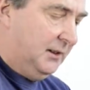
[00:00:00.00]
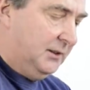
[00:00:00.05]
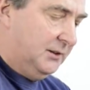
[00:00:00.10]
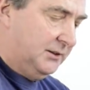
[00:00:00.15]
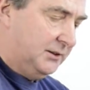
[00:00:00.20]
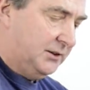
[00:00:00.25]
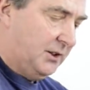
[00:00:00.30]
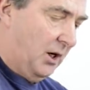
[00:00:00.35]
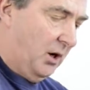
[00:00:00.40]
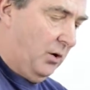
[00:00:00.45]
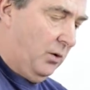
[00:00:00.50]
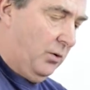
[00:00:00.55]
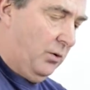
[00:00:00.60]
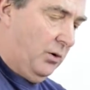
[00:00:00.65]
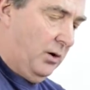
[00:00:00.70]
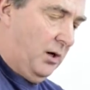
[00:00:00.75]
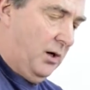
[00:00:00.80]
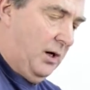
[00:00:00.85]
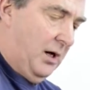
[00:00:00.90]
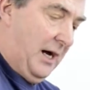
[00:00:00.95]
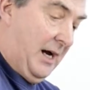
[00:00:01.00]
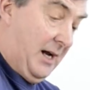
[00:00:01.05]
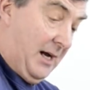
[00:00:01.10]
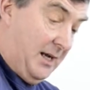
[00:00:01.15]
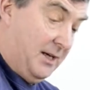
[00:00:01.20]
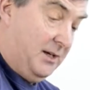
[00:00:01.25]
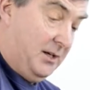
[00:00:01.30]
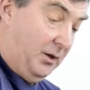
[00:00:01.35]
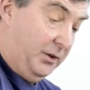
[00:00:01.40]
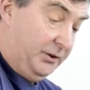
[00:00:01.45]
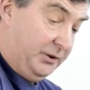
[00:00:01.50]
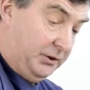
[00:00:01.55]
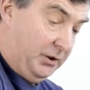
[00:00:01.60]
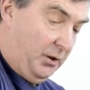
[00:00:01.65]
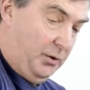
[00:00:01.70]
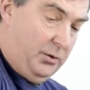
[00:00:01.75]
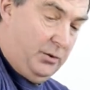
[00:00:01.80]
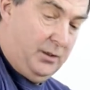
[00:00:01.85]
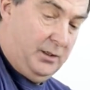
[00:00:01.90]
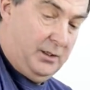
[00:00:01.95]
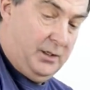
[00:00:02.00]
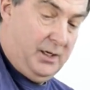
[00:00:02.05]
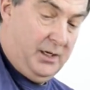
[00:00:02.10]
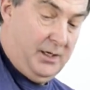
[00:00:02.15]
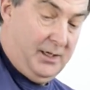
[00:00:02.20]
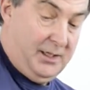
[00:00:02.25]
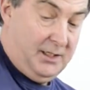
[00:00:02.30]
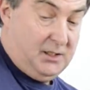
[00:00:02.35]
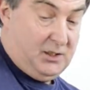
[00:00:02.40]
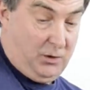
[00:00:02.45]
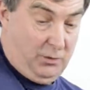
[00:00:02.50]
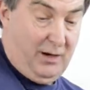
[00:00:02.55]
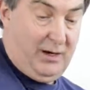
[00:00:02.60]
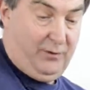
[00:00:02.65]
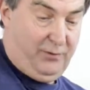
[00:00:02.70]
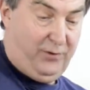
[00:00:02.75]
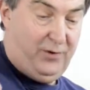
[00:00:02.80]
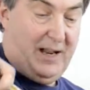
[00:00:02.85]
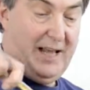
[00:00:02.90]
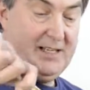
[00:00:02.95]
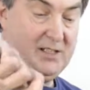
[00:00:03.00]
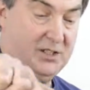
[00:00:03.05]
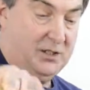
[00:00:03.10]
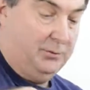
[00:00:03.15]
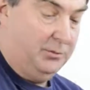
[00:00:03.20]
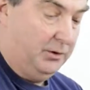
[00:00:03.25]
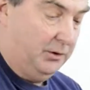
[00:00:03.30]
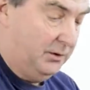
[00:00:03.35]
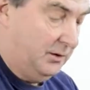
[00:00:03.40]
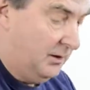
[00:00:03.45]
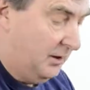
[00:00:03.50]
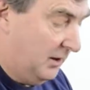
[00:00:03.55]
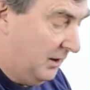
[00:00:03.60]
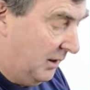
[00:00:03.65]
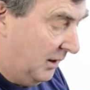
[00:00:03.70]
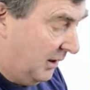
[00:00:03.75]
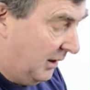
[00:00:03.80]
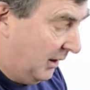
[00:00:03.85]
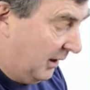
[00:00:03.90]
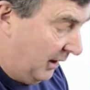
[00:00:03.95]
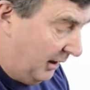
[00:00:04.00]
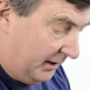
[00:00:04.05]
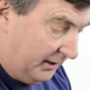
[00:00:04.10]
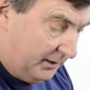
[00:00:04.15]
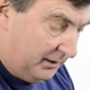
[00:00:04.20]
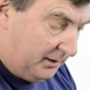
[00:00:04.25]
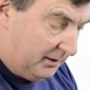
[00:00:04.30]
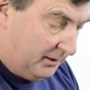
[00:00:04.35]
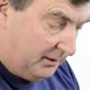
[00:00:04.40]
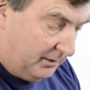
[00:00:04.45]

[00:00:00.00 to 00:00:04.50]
So, and also it's quite flexible, and